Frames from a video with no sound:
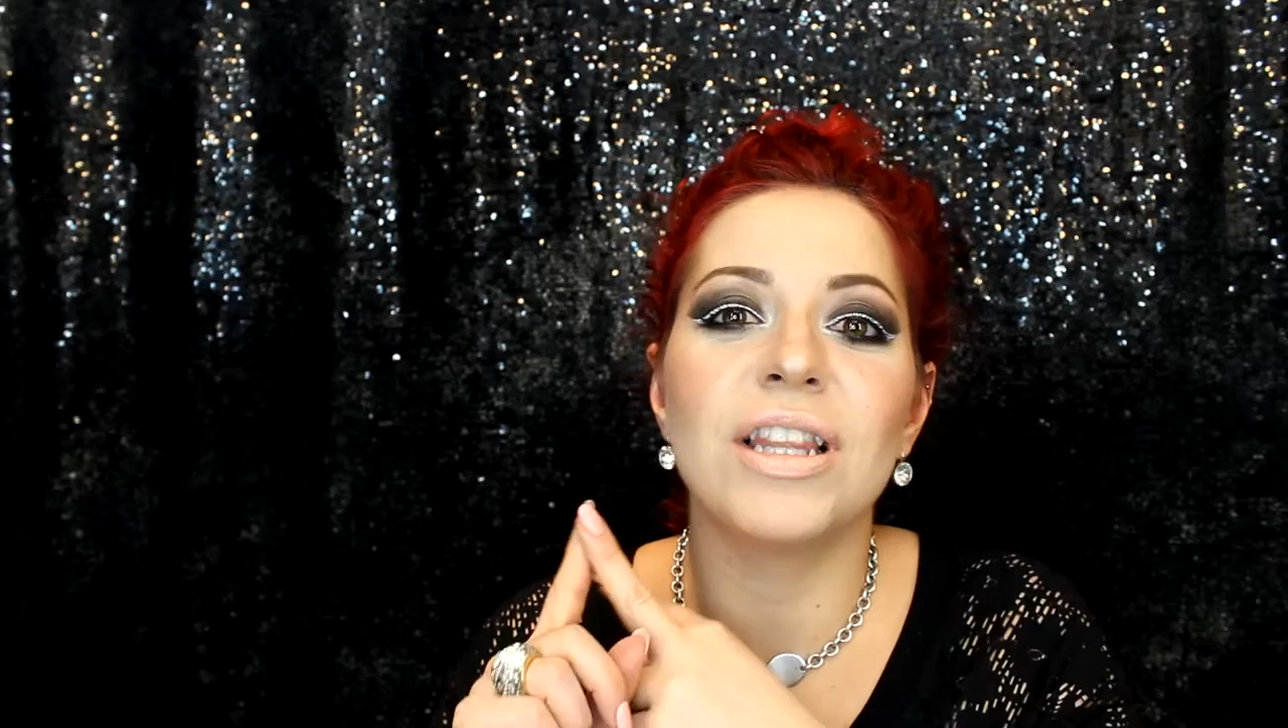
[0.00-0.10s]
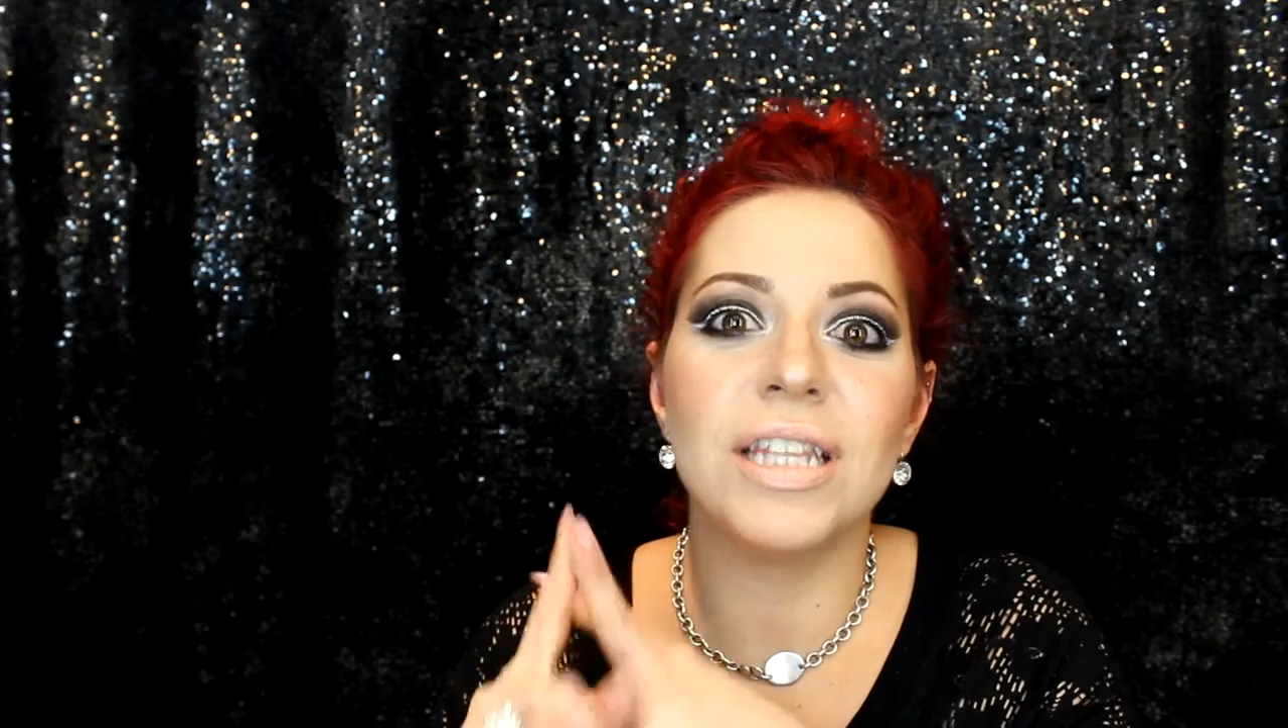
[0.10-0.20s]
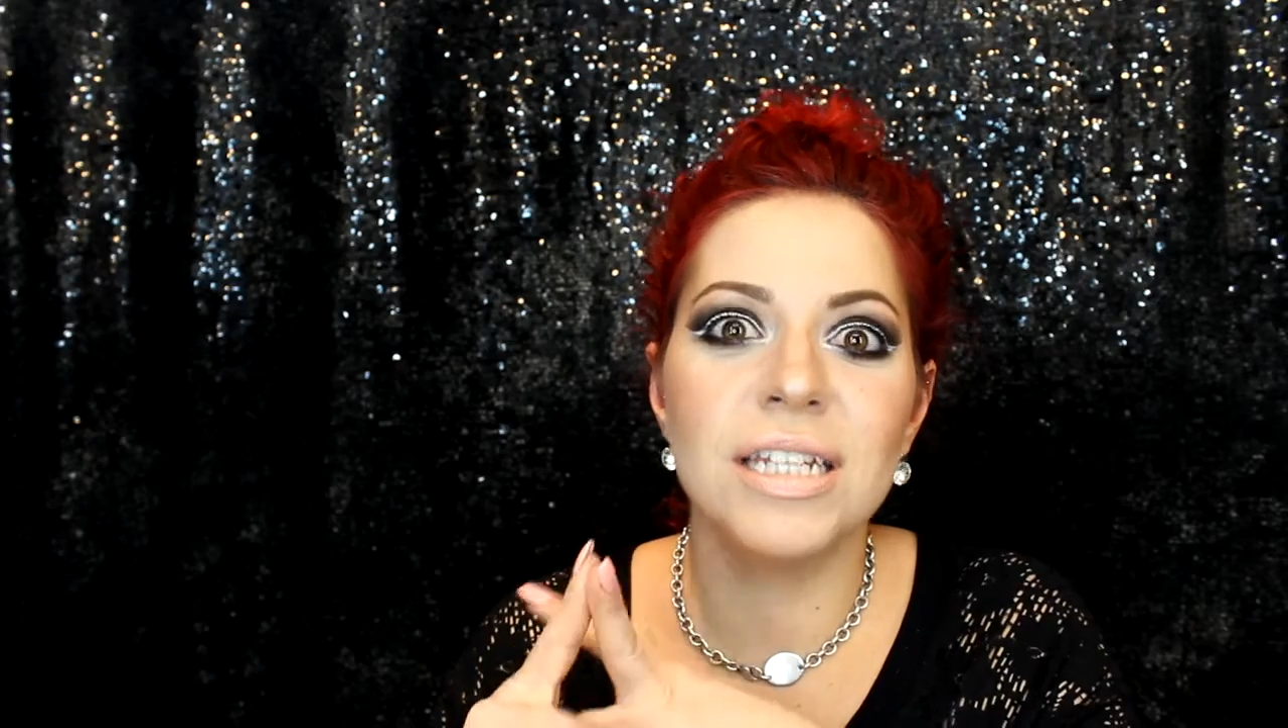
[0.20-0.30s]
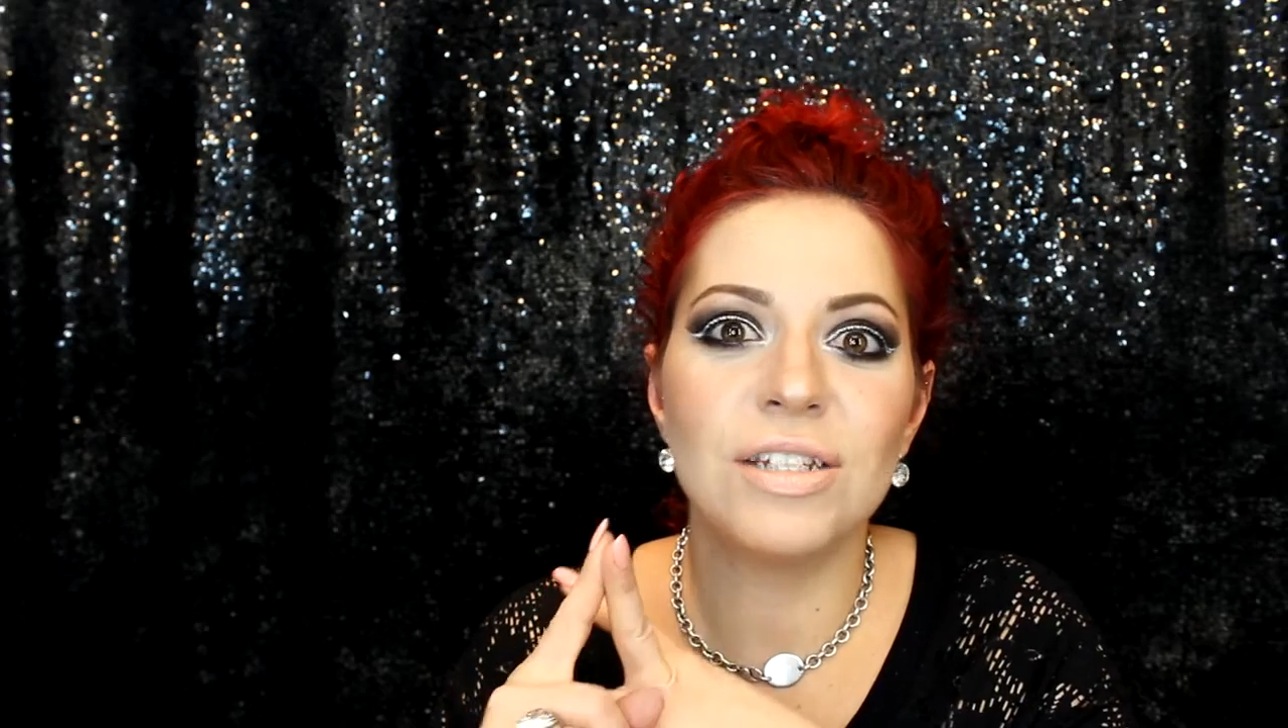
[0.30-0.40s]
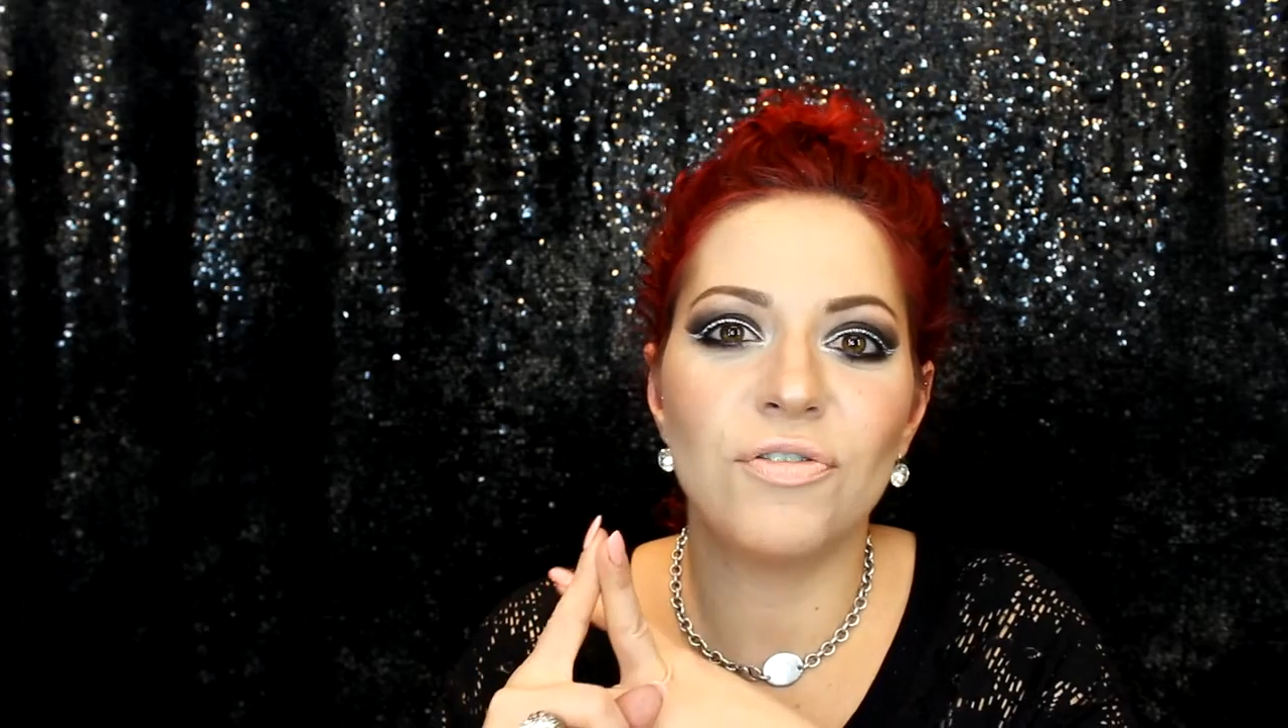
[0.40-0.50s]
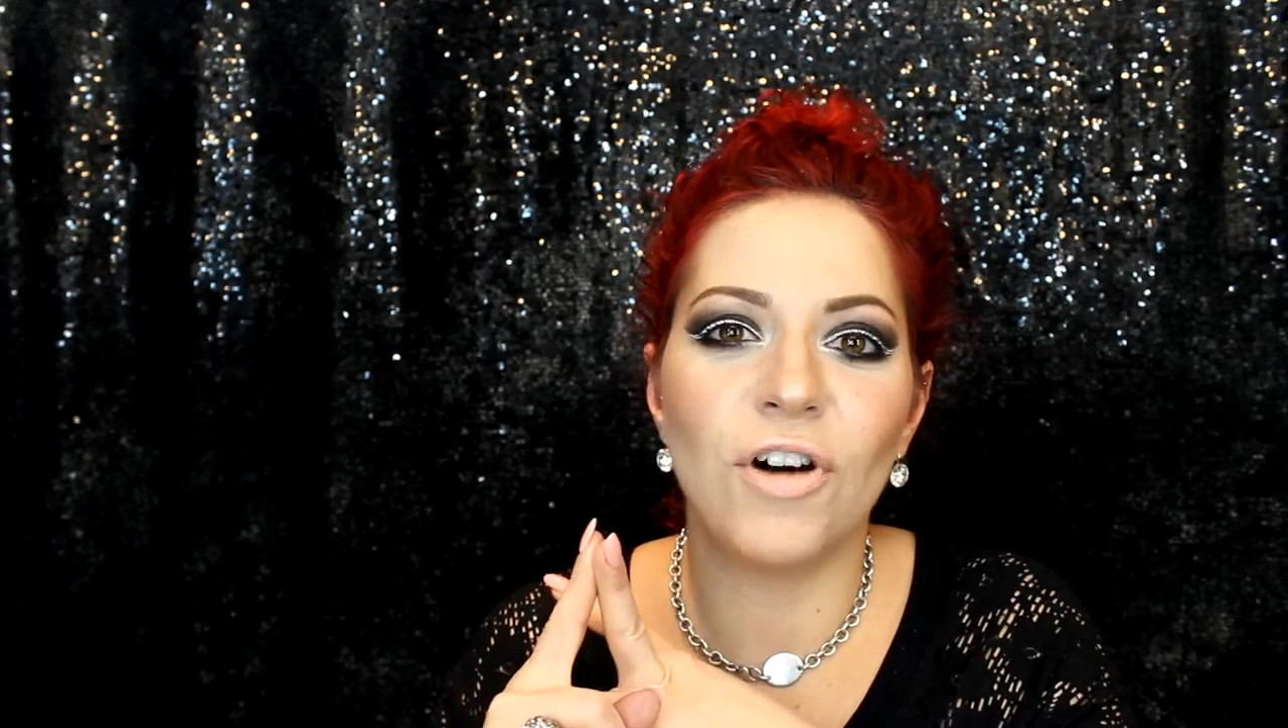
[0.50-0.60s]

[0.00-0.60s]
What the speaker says: least